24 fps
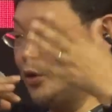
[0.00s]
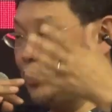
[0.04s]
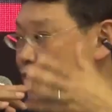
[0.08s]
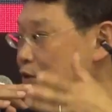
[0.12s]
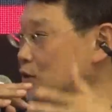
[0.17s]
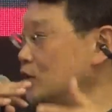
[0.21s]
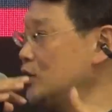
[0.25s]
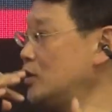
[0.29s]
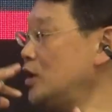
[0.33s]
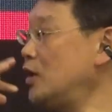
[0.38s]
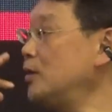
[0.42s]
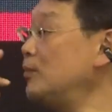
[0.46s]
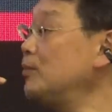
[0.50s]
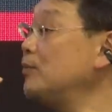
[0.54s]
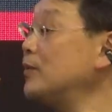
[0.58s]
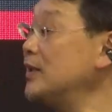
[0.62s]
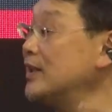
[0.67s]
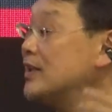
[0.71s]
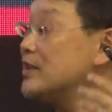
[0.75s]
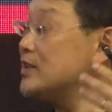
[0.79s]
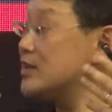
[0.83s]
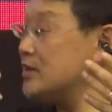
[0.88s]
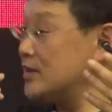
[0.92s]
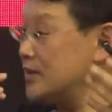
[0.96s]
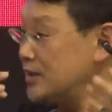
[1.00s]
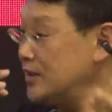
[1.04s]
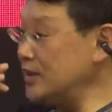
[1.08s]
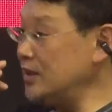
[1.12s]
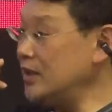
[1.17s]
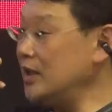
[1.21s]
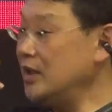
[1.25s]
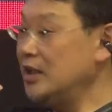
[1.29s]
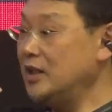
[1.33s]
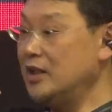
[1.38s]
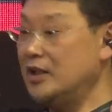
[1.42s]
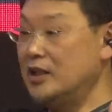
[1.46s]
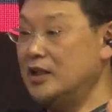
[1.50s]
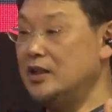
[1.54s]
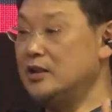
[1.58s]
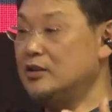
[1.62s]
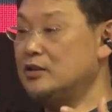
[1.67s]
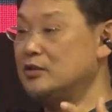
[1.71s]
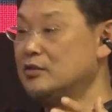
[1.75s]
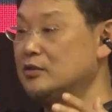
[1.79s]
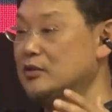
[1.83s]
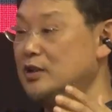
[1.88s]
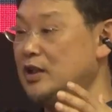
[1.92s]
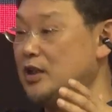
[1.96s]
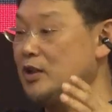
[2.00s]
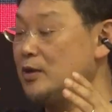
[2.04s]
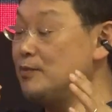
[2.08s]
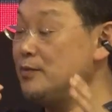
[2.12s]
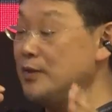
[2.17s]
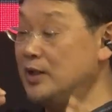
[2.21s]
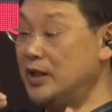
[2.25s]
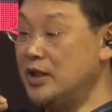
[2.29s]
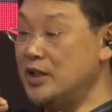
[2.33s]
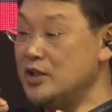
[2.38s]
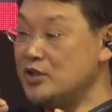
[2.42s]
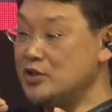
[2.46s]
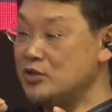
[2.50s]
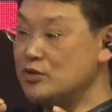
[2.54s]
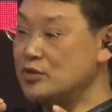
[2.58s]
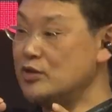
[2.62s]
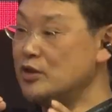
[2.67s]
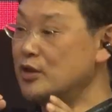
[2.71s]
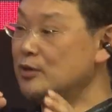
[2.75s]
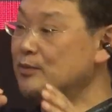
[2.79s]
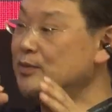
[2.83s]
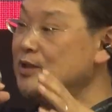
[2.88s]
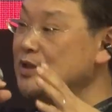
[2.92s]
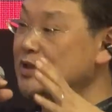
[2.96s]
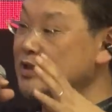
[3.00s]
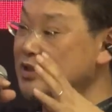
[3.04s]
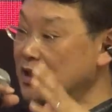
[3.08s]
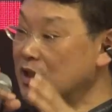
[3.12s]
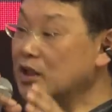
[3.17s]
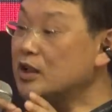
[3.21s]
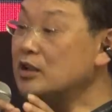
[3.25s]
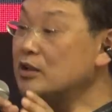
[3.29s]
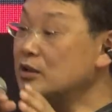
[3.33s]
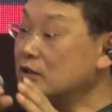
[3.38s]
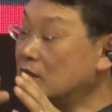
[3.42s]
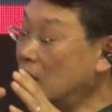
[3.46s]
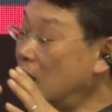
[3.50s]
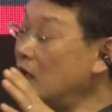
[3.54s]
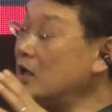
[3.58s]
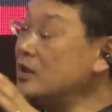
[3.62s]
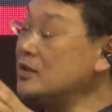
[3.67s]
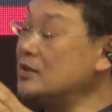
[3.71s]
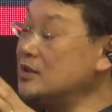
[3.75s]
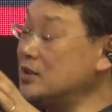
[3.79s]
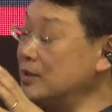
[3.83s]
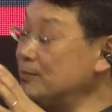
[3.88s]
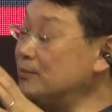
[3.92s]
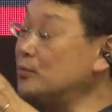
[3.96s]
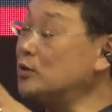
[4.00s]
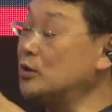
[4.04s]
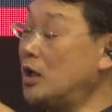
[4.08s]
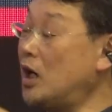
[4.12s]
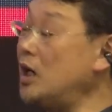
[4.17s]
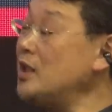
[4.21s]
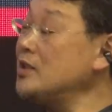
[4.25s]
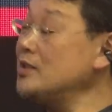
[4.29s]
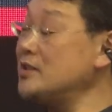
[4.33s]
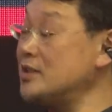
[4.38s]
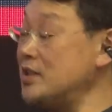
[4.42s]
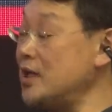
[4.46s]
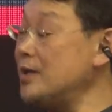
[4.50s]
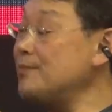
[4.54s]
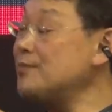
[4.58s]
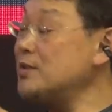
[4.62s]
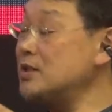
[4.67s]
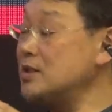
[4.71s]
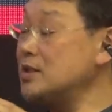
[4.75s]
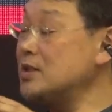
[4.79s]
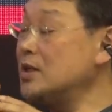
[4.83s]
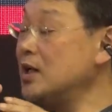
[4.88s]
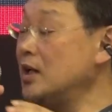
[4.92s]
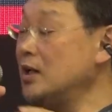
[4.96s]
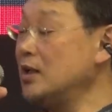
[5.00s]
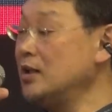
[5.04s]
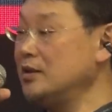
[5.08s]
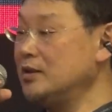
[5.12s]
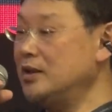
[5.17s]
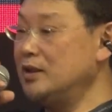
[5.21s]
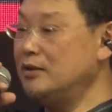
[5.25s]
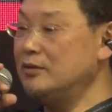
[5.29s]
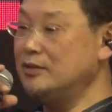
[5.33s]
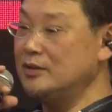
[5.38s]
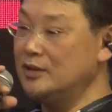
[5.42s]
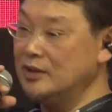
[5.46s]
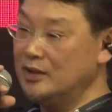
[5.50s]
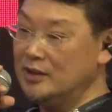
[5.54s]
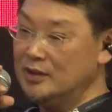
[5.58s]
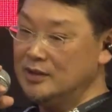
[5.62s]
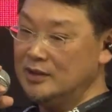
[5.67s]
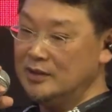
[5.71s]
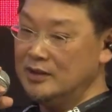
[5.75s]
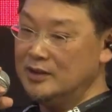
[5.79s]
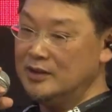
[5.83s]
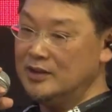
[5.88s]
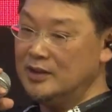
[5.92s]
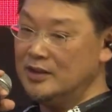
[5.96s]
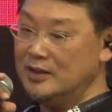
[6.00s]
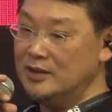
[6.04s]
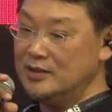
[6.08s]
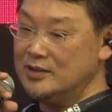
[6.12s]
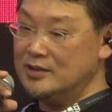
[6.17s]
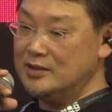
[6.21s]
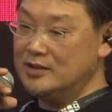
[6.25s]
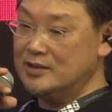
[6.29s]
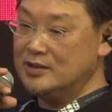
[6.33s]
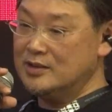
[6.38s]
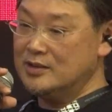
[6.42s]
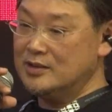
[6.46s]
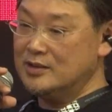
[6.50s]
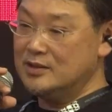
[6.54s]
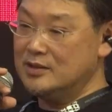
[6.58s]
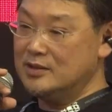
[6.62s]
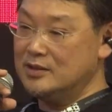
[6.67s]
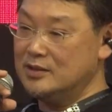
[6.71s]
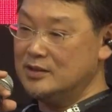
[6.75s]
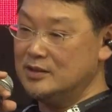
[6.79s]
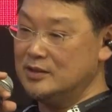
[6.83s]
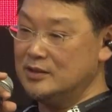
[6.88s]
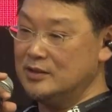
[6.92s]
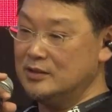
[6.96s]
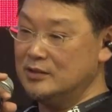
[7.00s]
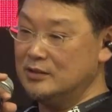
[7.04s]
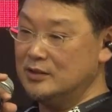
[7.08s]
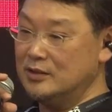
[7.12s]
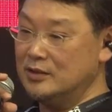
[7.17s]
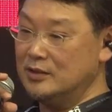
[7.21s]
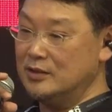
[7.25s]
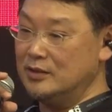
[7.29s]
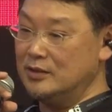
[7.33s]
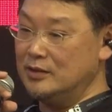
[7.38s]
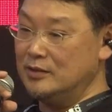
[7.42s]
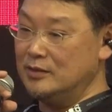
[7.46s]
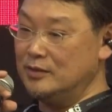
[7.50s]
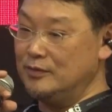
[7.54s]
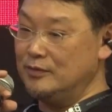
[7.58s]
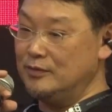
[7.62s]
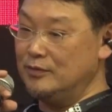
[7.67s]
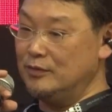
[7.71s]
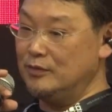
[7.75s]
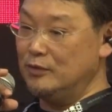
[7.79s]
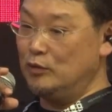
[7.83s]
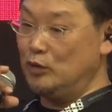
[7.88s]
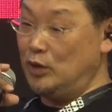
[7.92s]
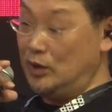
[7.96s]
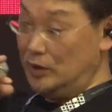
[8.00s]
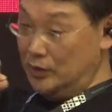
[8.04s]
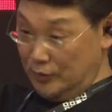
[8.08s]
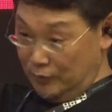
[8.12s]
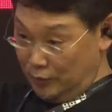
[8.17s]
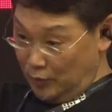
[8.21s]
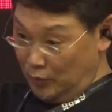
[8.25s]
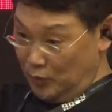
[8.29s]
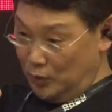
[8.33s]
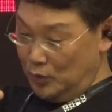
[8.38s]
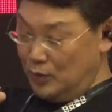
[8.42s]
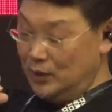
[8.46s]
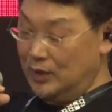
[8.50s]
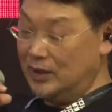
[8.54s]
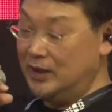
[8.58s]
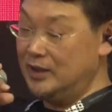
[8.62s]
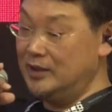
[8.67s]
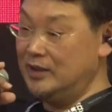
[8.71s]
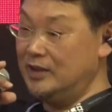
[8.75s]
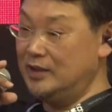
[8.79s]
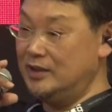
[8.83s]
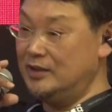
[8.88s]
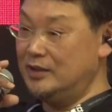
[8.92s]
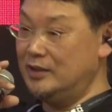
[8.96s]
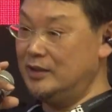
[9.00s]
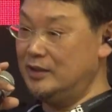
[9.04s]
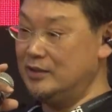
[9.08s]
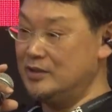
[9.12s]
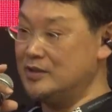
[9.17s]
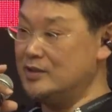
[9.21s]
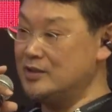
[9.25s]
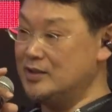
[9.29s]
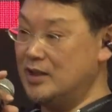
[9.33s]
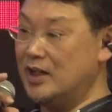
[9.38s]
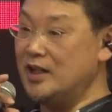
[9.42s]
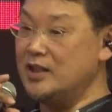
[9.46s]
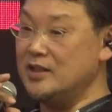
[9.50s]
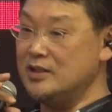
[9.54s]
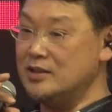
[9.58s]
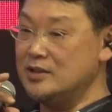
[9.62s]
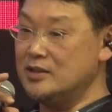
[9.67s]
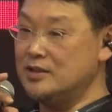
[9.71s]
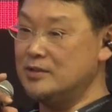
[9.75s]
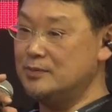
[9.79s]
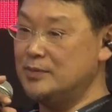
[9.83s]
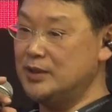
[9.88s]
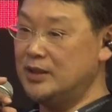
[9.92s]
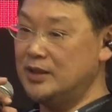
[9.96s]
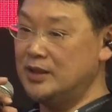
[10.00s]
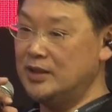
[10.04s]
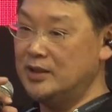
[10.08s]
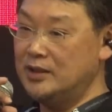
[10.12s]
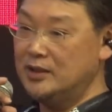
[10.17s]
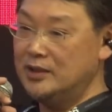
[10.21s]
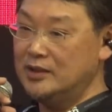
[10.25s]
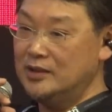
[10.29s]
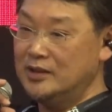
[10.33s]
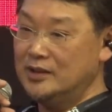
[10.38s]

those complexity into the combination of the simple concepts. That is wonderful, and that is nice. But